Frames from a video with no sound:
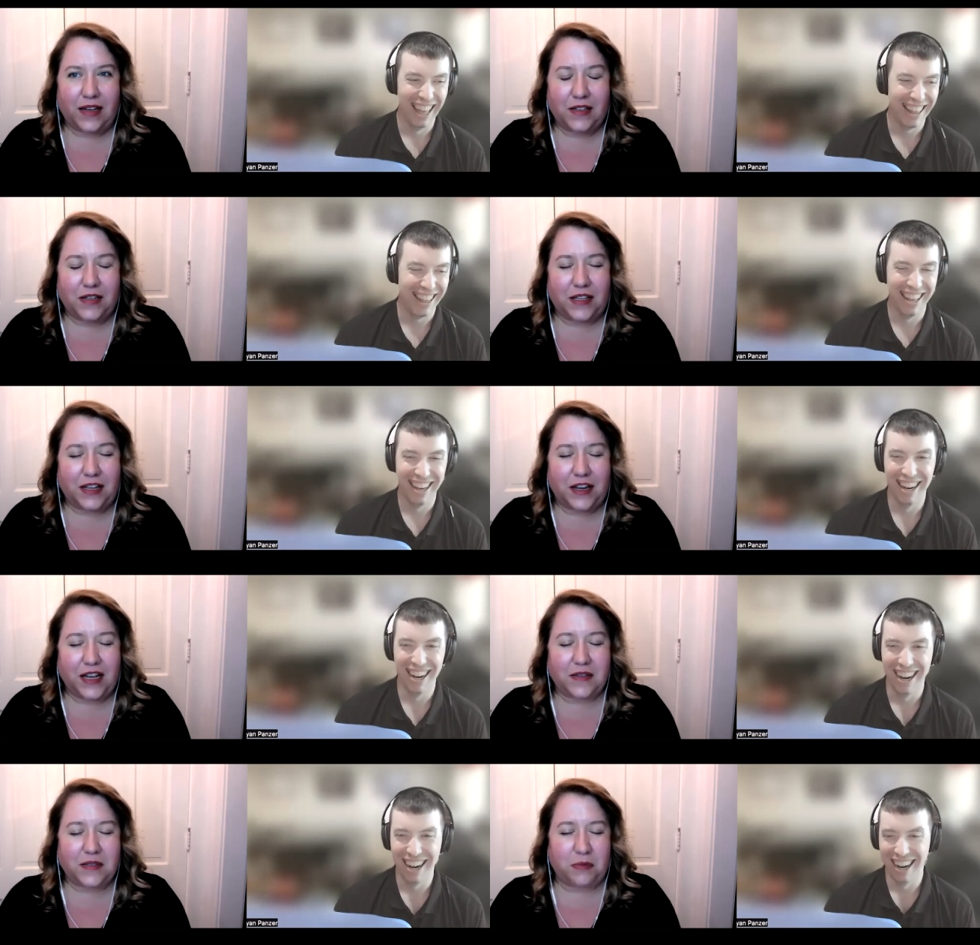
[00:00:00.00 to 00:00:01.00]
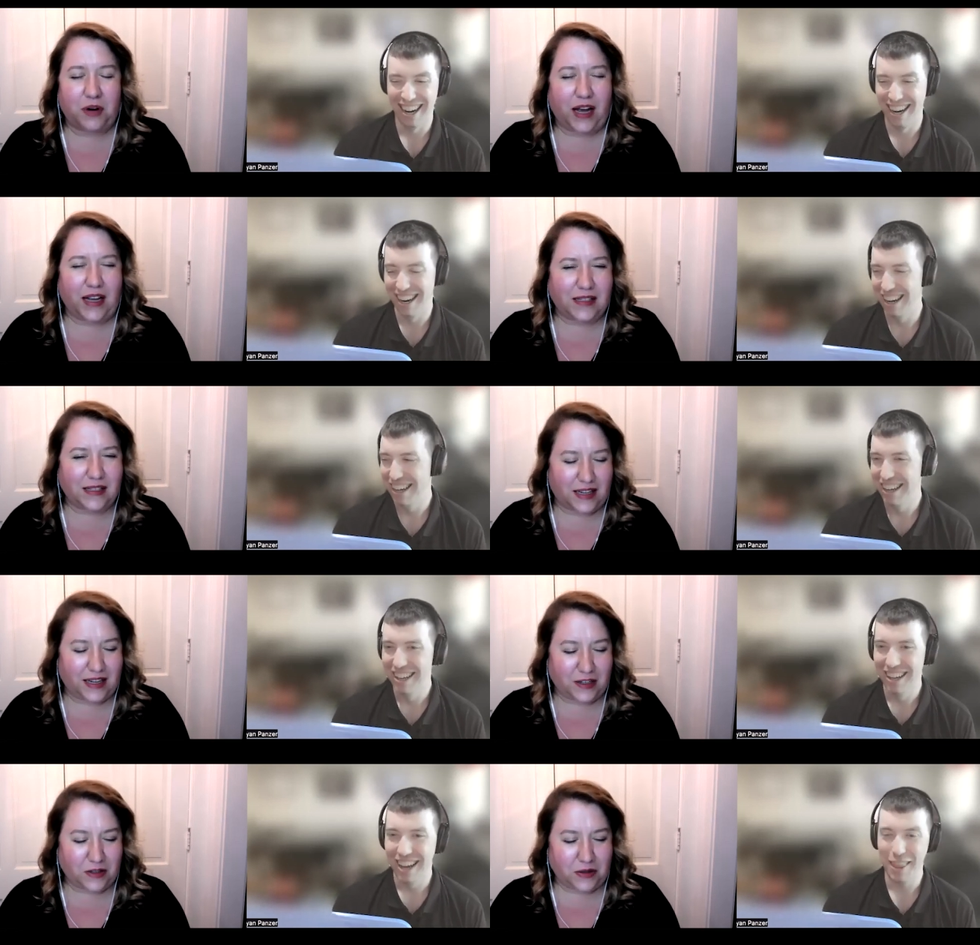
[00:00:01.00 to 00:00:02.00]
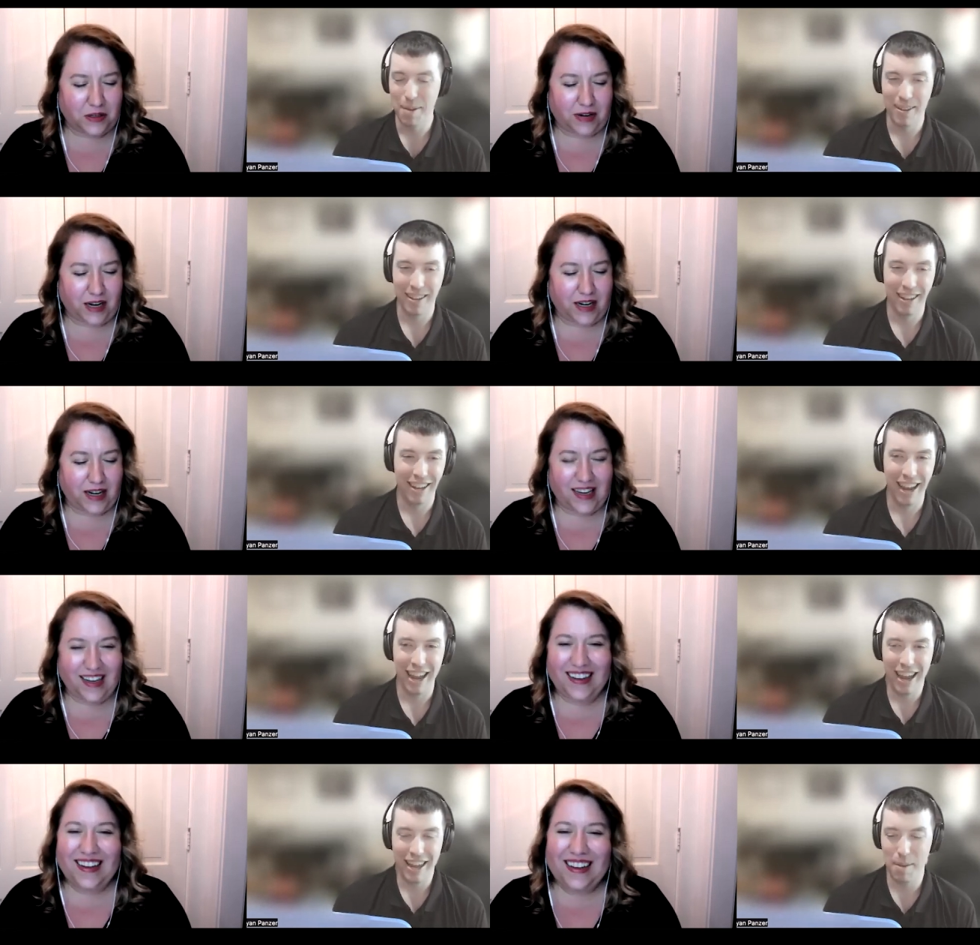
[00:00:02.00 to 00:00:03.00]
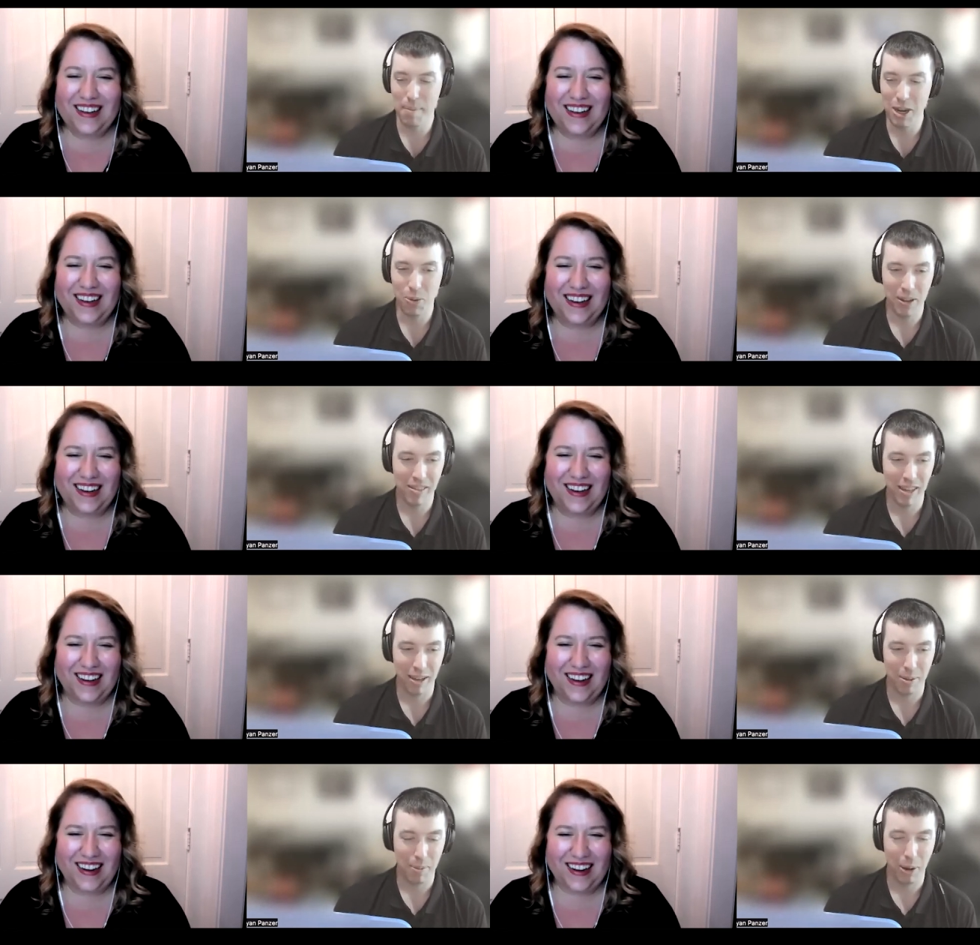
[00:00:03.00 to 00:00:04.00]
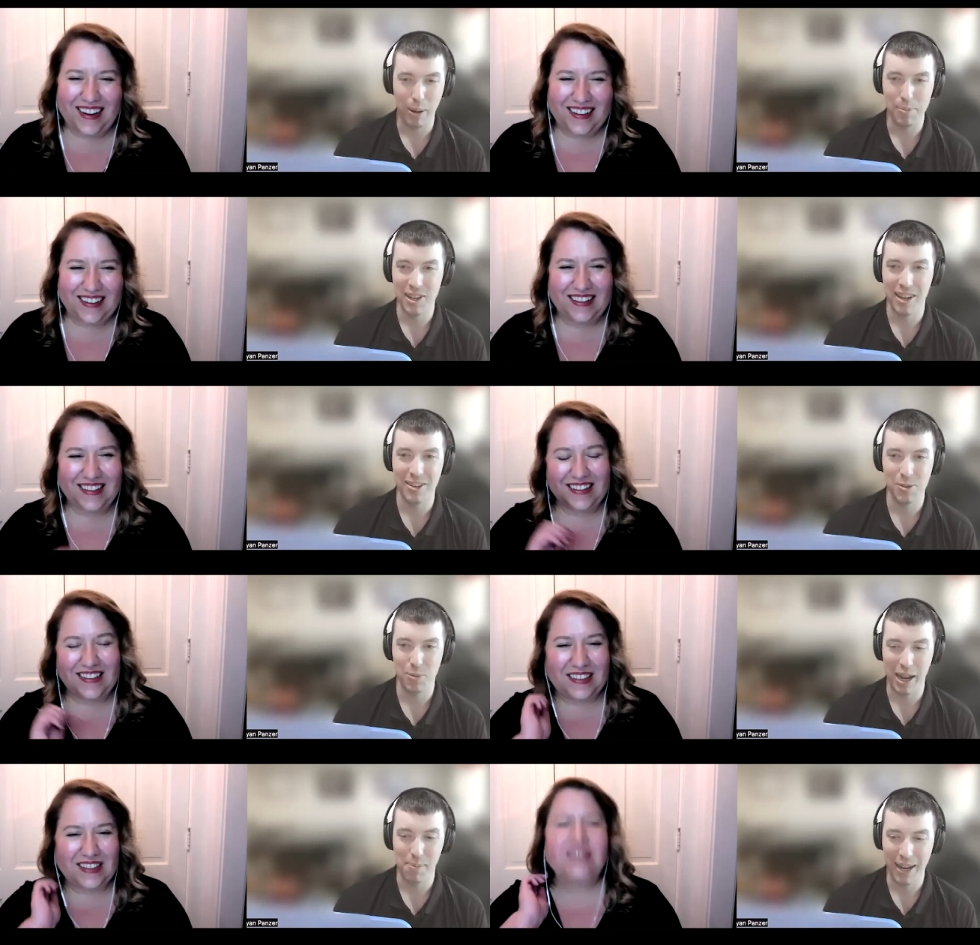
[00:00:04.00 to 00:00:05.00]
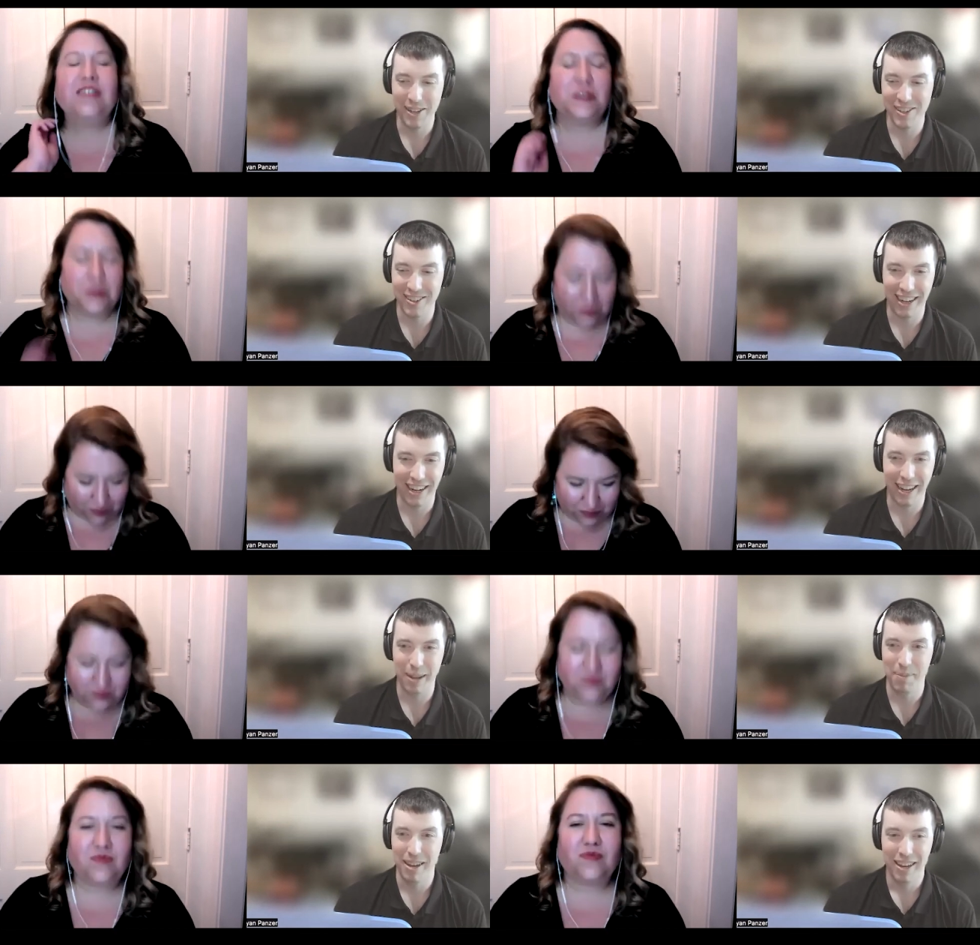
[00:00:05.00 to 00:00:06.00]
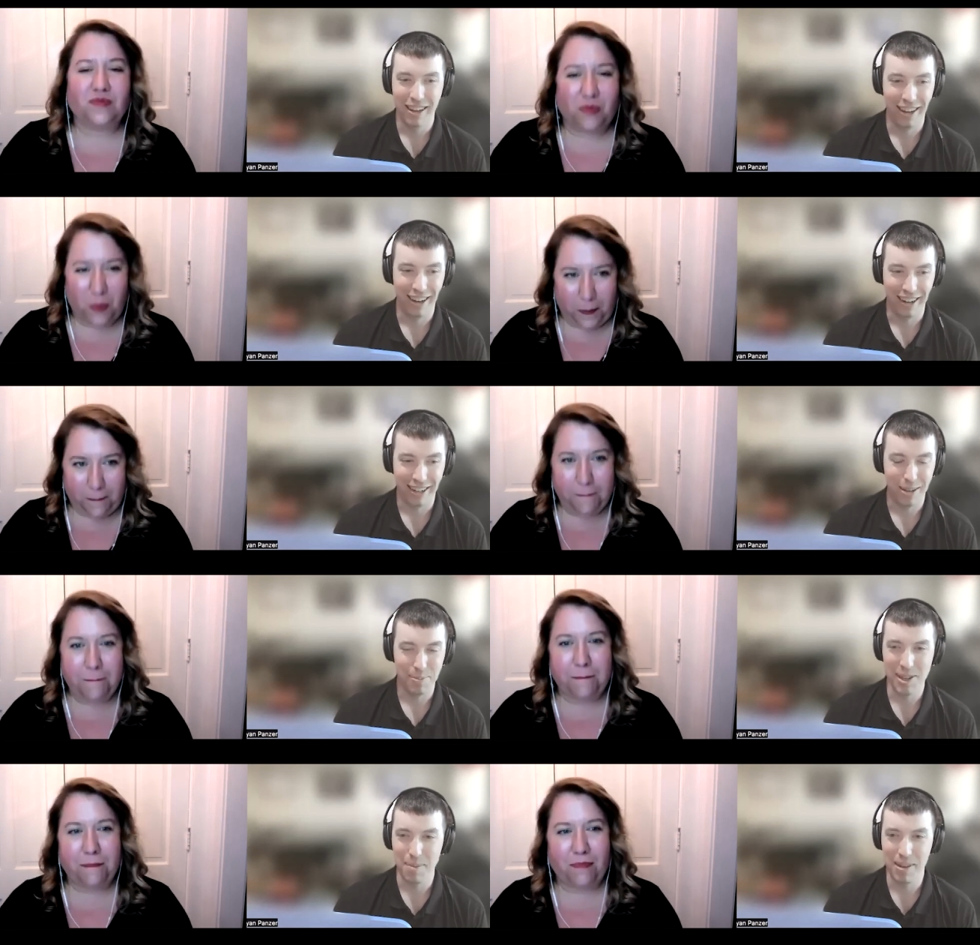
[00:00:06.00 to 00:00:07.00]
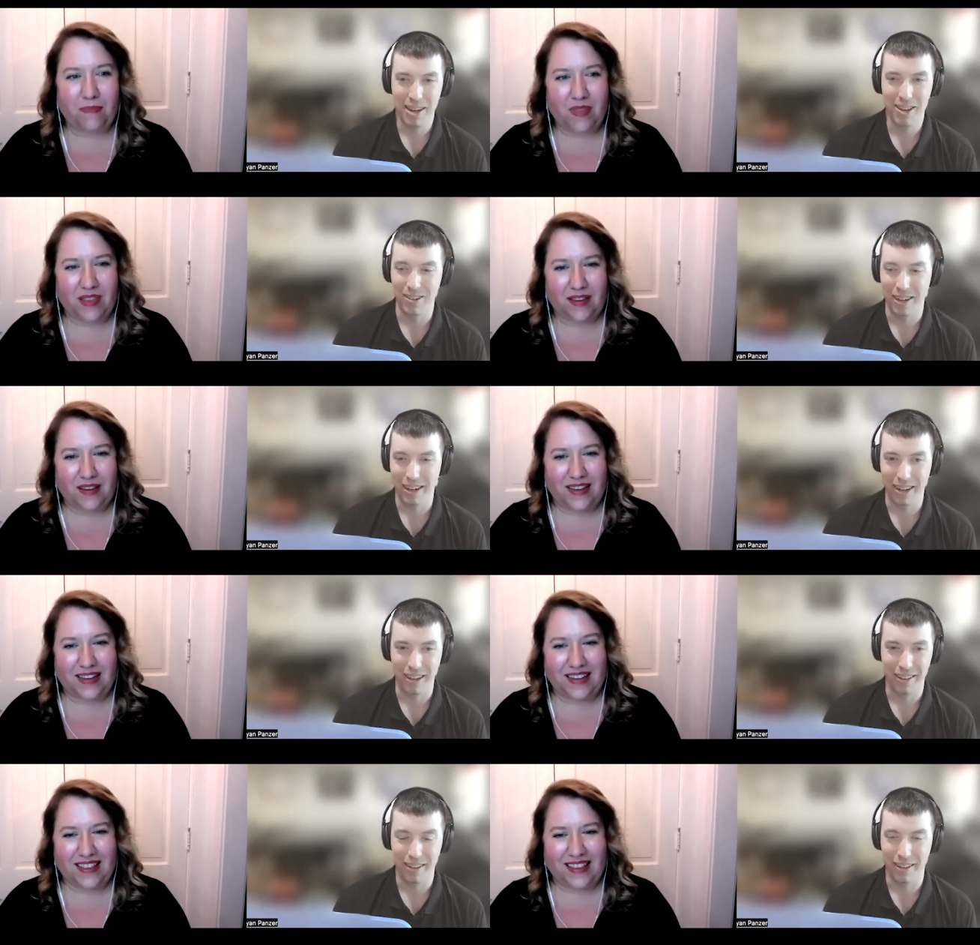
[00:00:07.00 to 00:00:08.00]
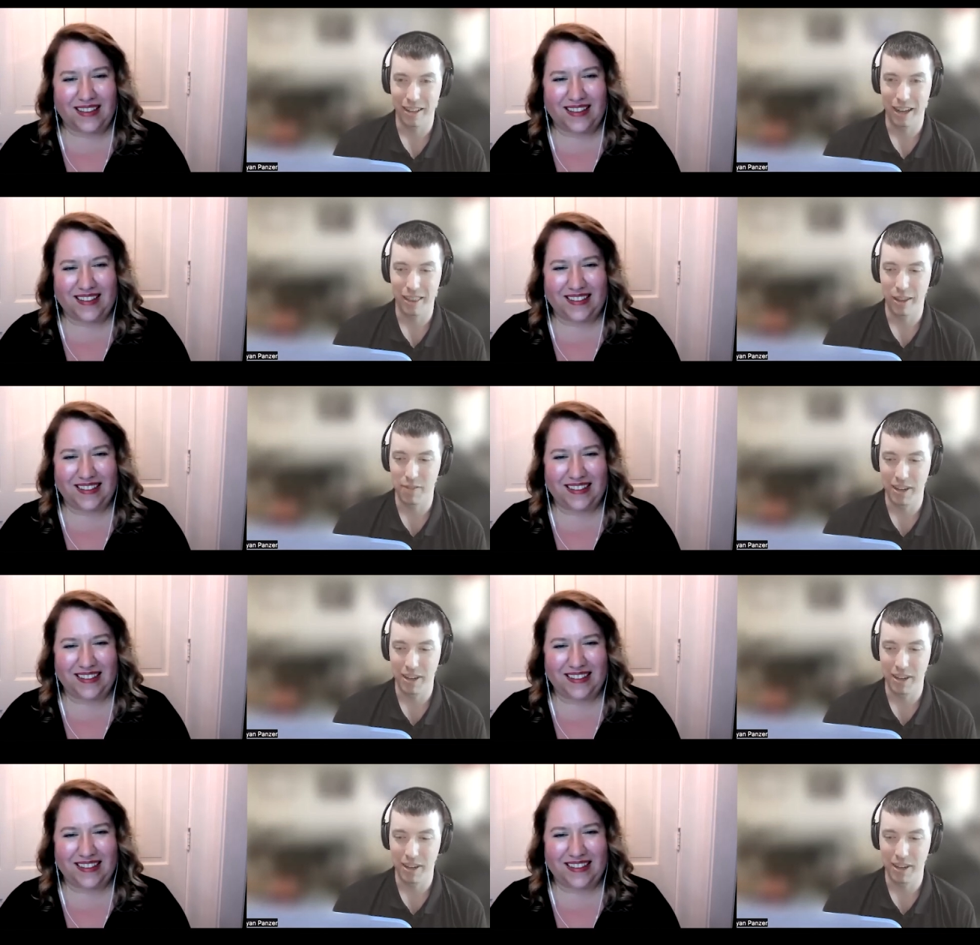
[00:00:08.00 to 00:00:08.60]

Speaker 1: and do it. Then you get a surprise at your and door, let, right?
Speaker 2: And let me know what you mm-hmm. think. my website is ryanpanzer.com. Uh, come send me a note. Uh, I'd love to